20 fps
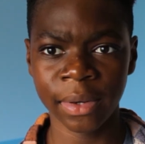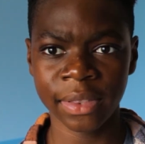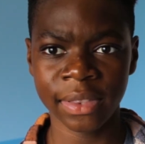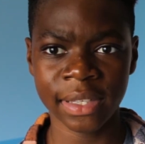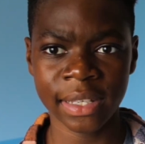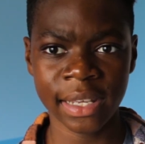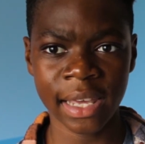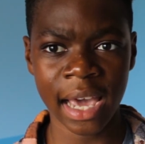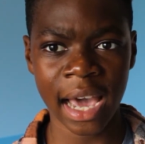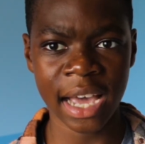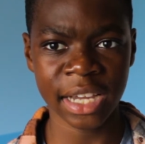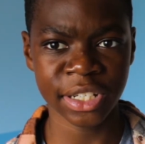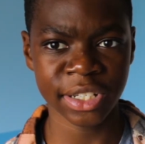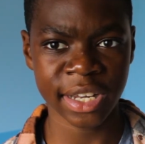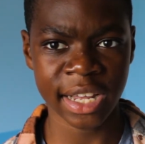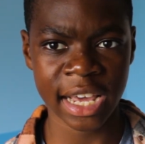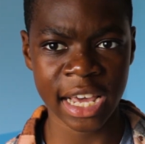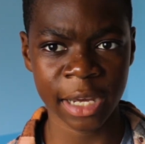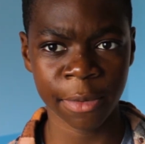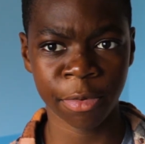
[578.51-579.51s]
with the
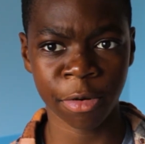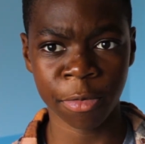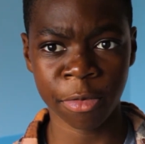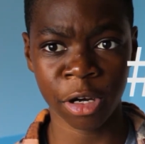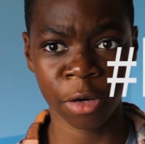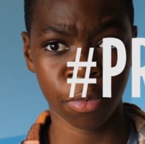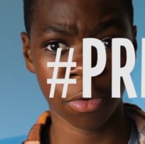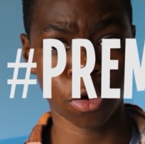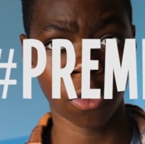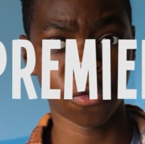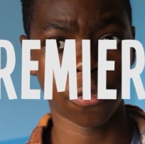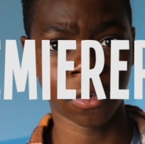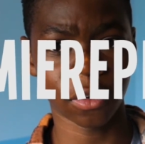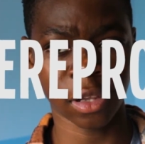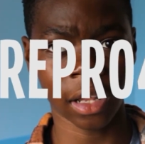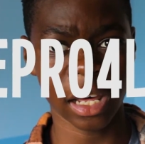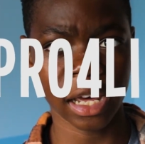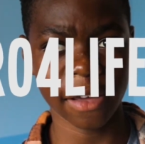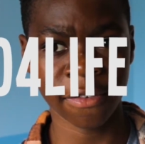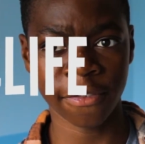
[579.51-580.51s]
hashtag Premiere Pro for
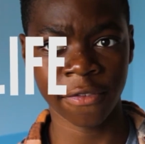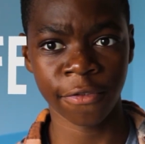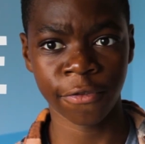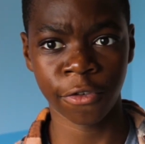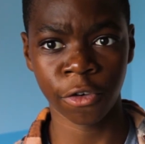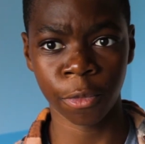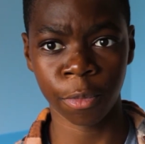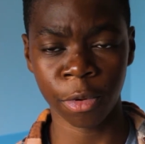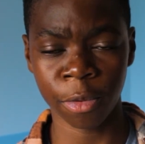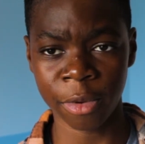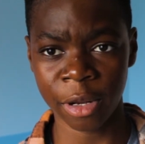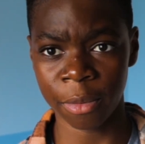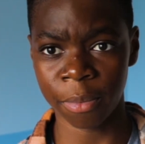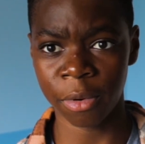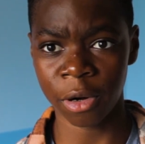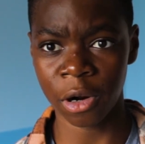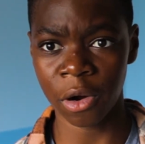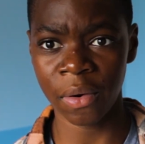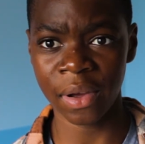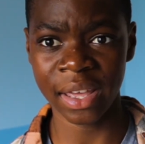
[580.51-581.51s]
life for Premiere
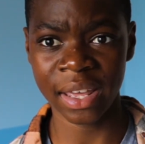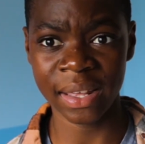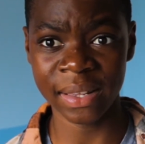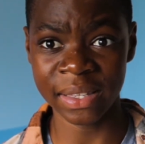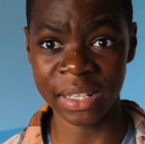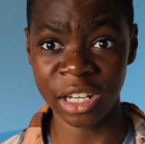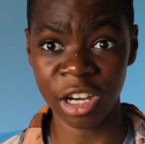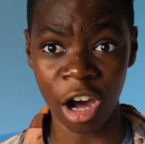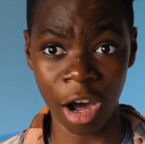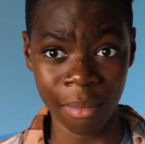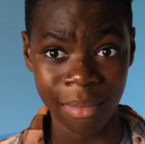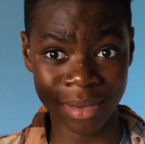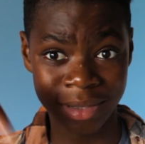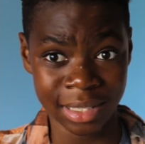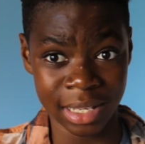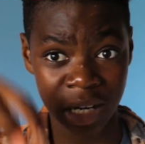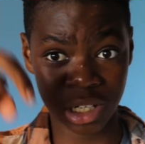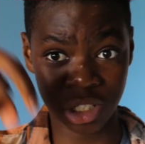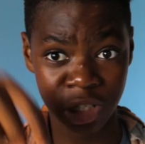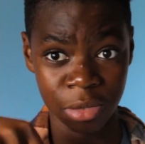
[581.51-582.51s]
Pro in the
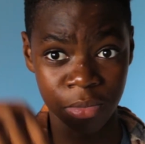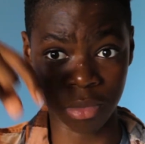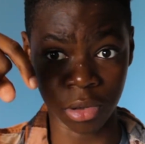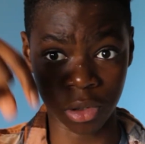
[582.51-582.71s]
comment section